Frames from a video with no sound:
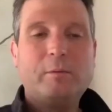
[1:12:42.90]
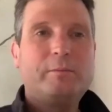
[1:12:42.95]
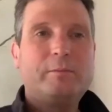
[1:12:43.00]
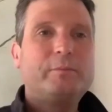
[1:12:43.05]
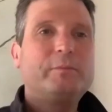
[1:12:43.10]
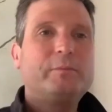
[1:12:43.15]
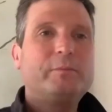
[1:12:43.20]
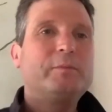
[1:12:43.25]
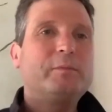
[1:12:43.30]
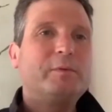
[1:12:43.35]
of
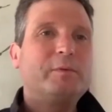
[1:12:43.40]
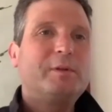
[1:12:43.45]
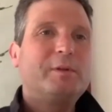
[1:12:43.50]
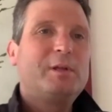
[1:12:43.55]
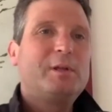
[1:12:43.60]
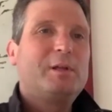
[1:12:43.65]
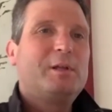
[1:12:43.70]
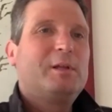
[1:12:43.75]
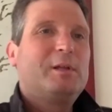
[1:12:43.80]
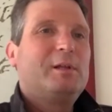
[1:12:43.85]
your
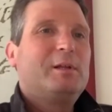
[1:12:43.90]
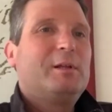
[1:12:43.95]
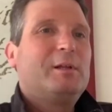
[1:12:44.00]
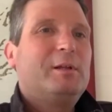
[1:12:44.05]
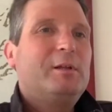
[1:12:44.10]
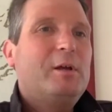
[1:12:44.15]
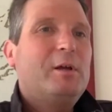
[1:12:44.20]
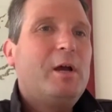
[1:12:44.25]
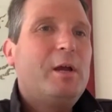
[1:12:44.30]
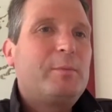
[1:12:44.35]
time, but it
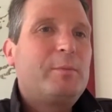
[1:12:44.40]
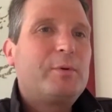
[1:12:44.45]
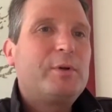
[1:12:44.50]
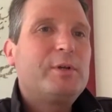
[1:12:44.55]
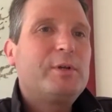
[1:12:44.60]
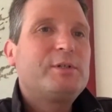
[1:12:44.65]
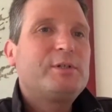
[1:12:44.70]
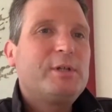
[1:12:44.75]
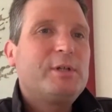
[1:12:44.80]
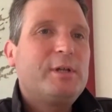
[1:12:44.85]
was. I
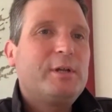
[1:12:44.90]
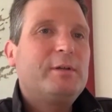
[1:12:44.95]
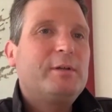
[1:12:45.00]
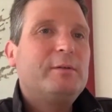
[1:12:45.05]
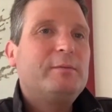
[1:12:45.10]
appreciate it.